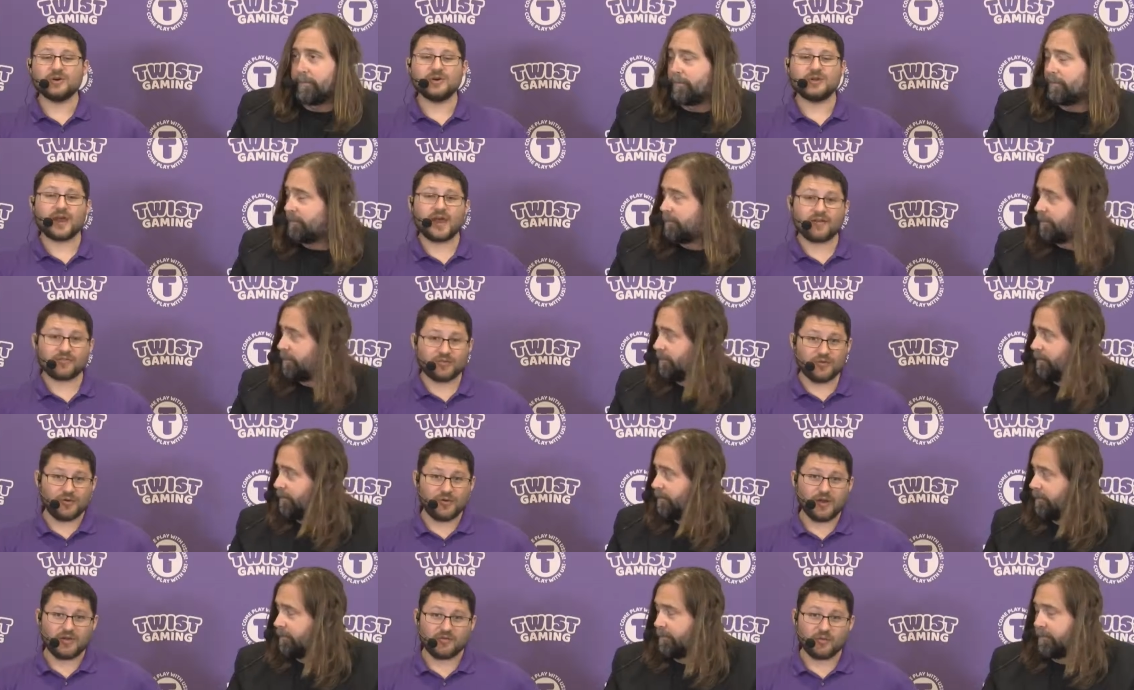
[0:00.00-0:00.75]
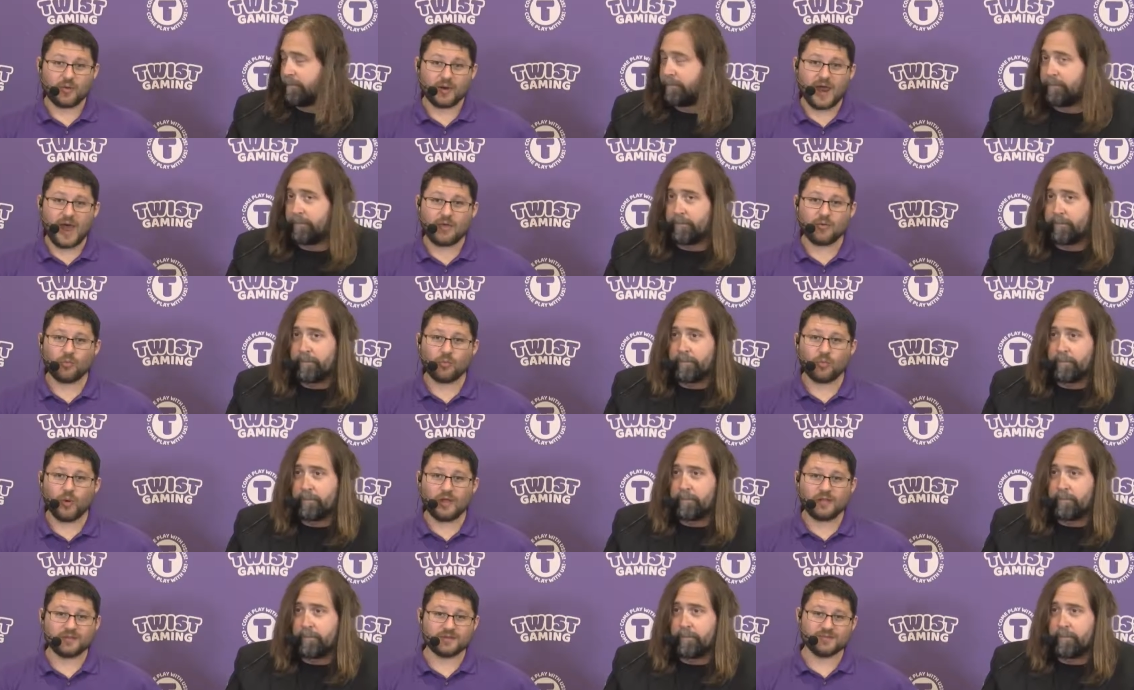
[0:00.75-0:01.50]
Speaker 1: Good afternoon, everyone,
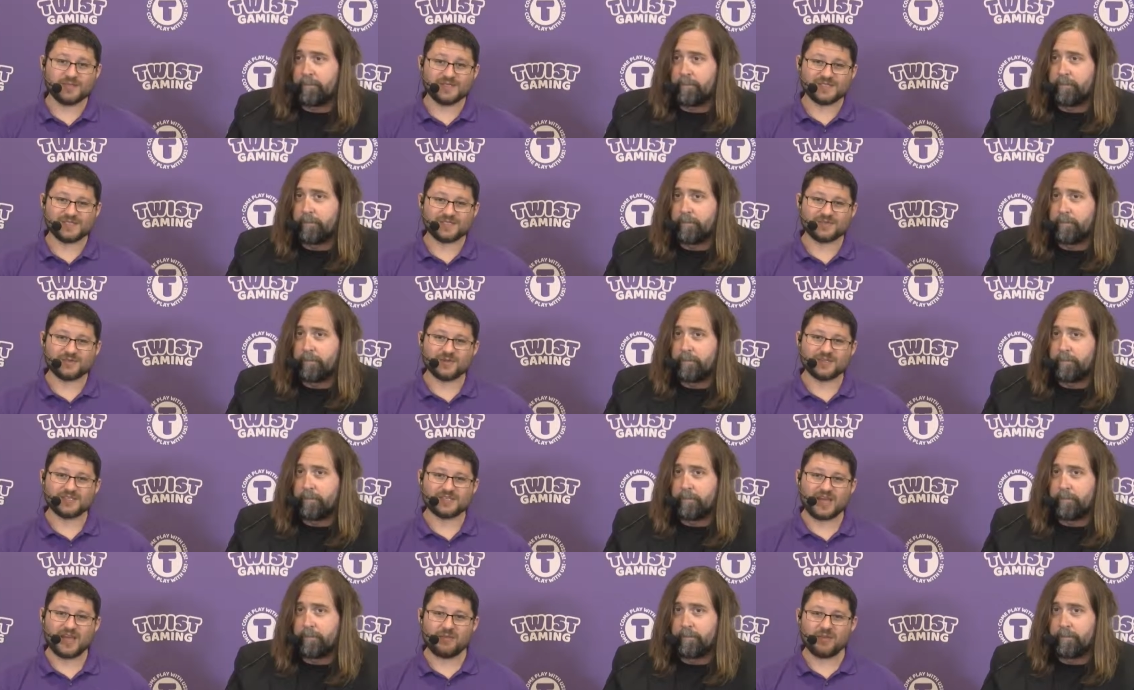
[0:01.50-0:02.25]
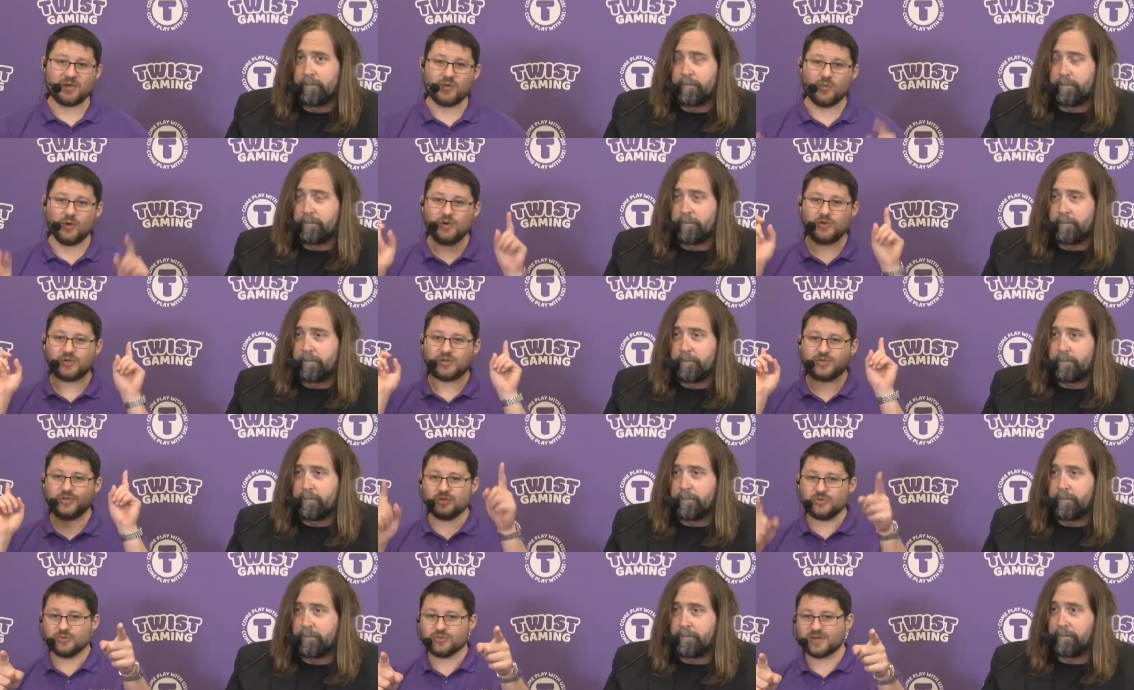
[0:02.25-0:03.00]
and welcome. This is Twist Gaming, where
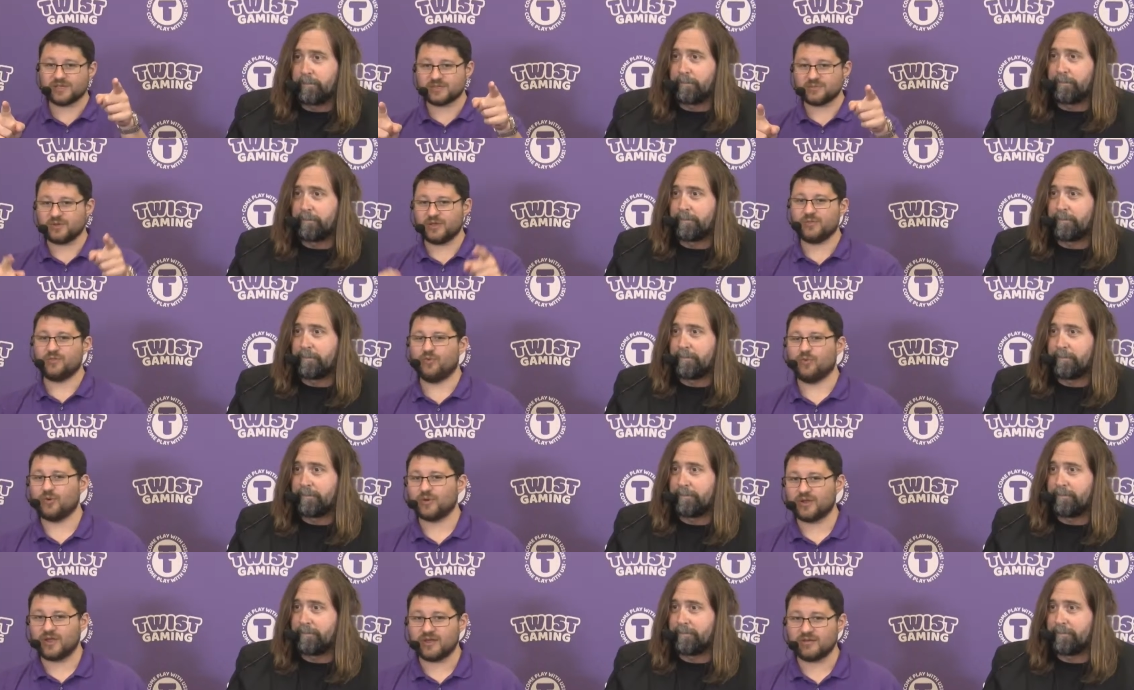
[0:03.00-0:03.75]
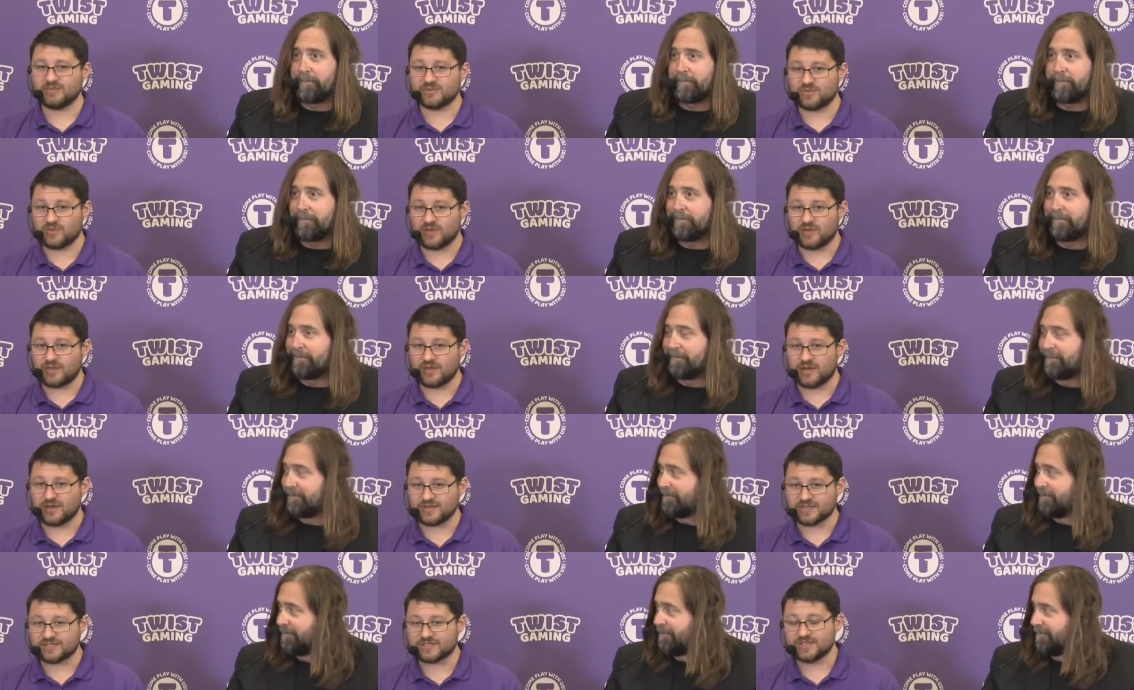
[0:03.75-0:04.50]
you get to play board games
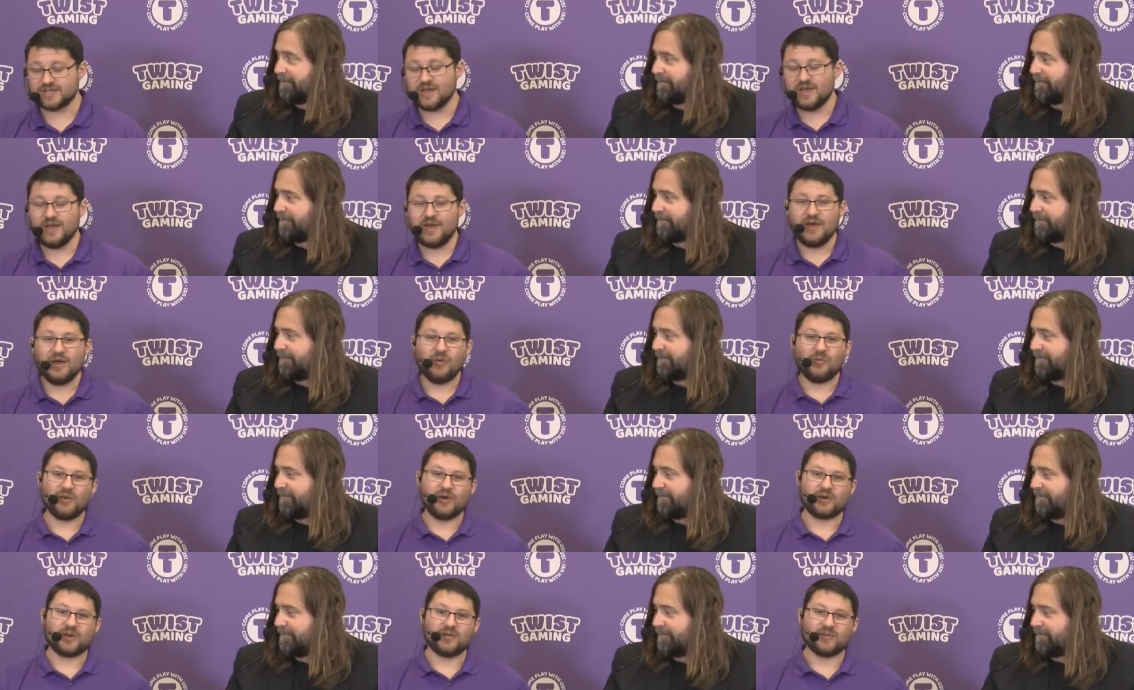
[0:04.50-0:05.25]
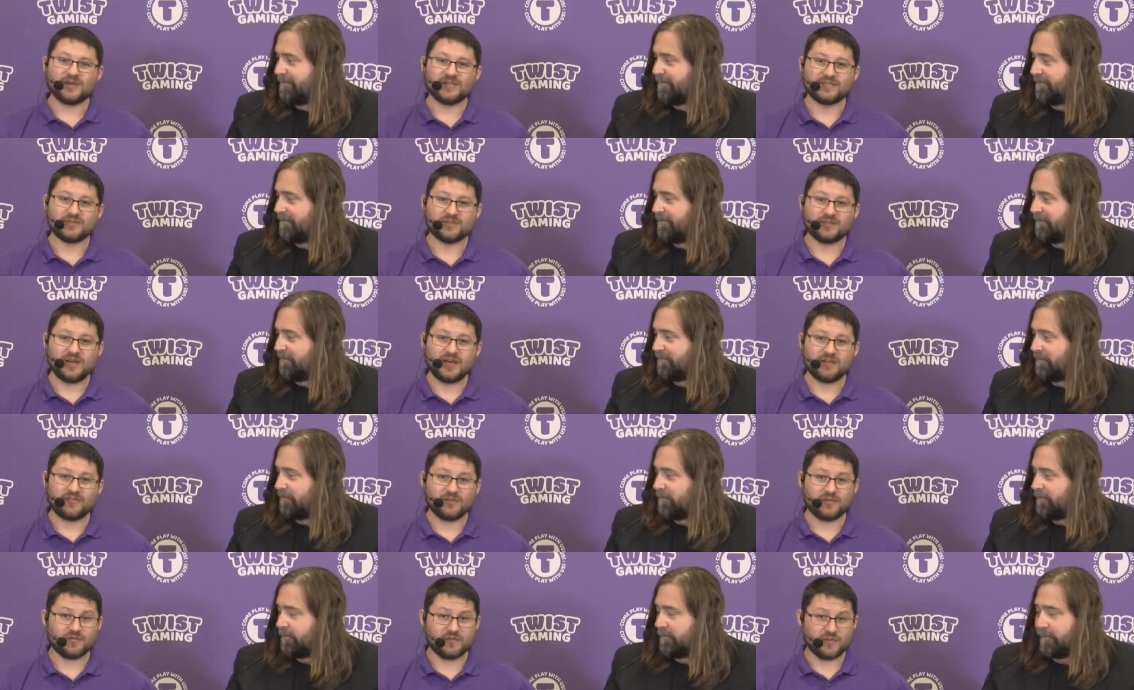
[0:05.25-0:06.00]
with us. We are coming to you
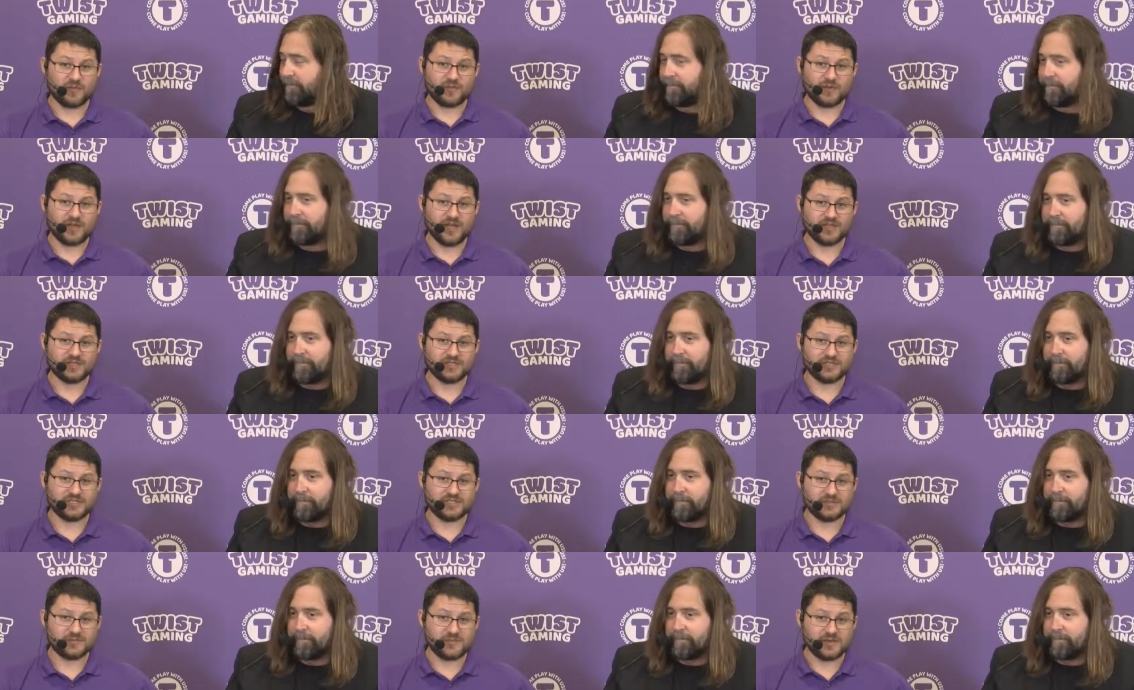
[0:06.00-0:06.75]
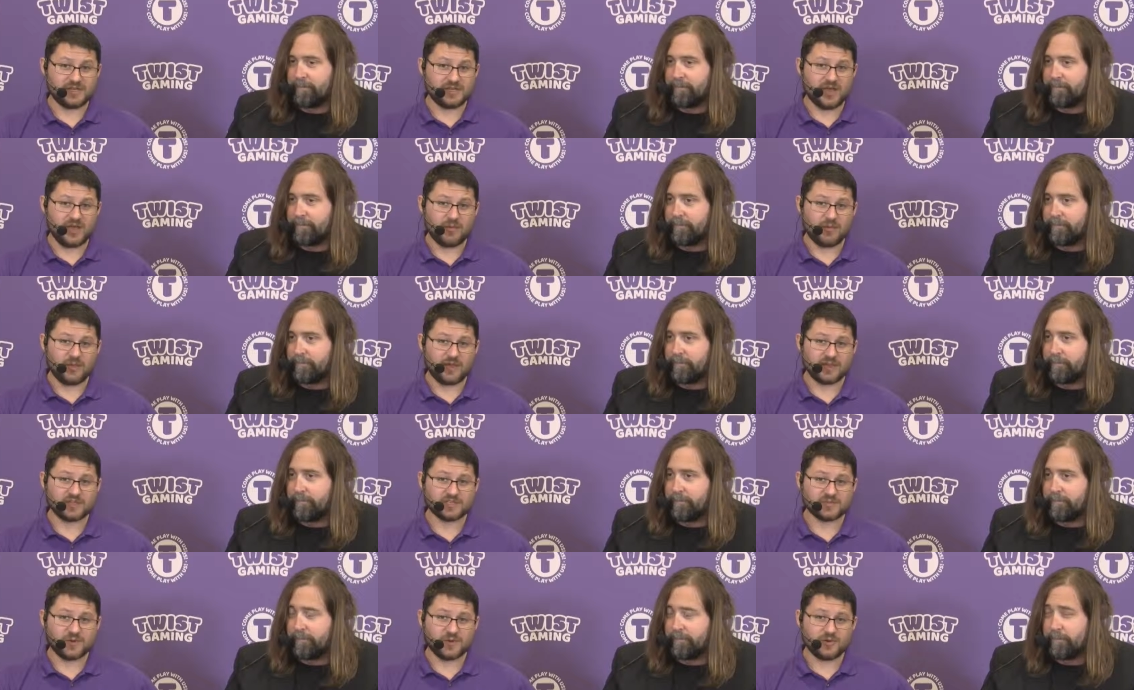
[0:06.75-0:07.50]
live here from the PHD Speed
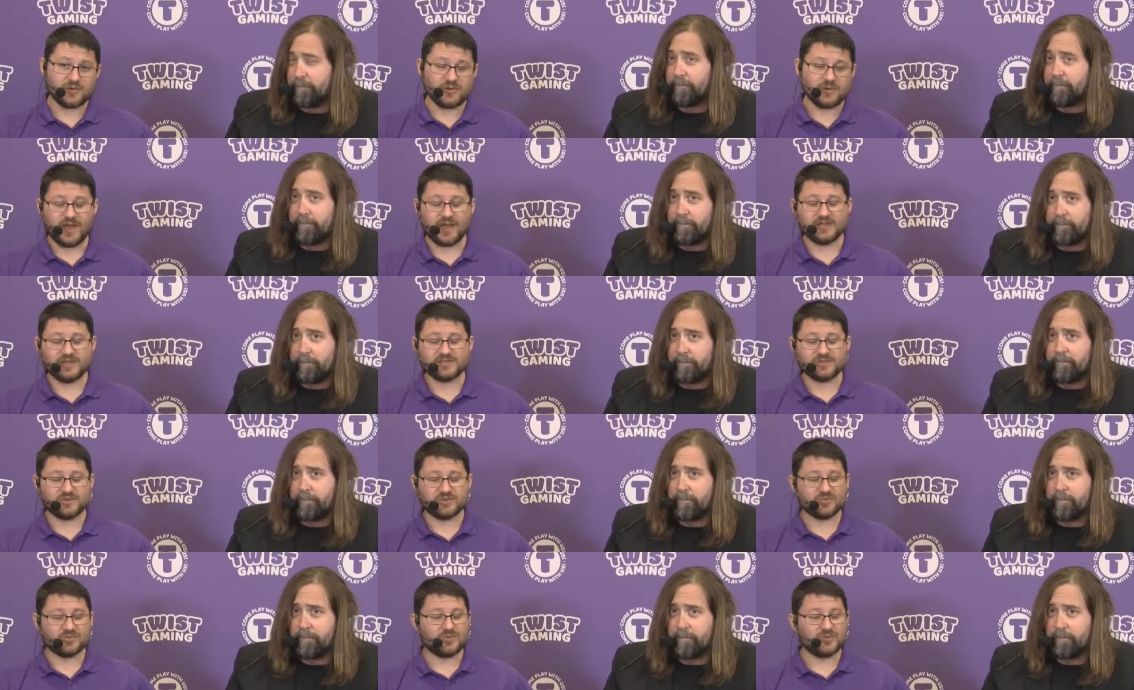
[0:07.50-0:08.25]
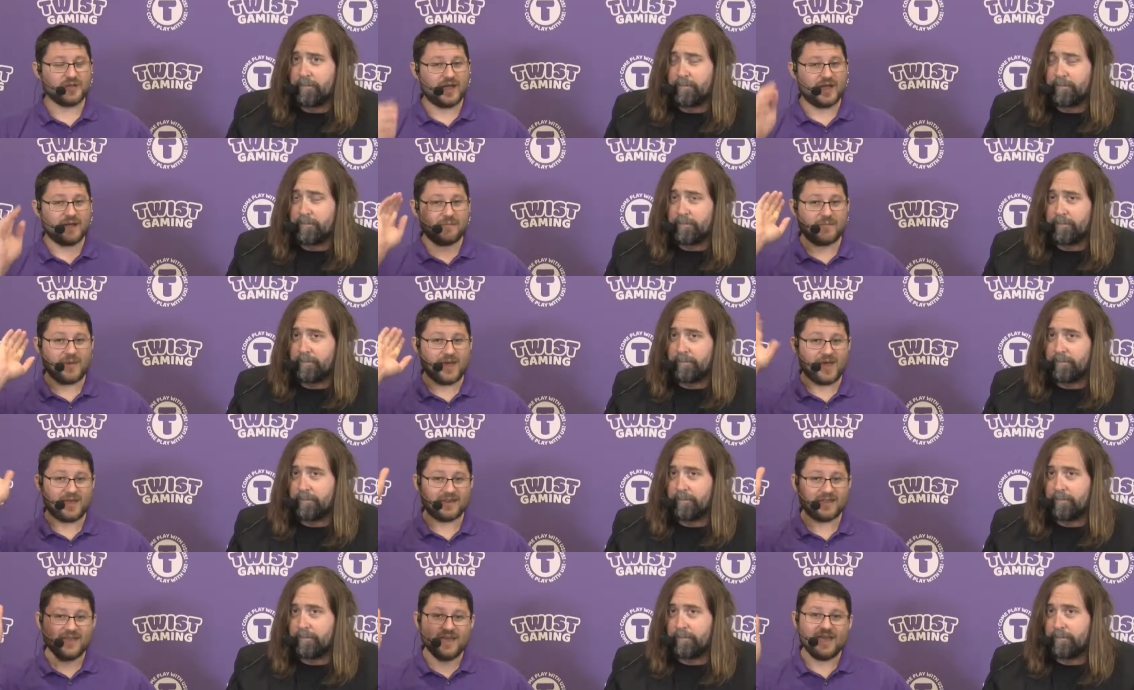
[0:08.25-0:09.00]
Gaming Expo. As usual, I'm Matt,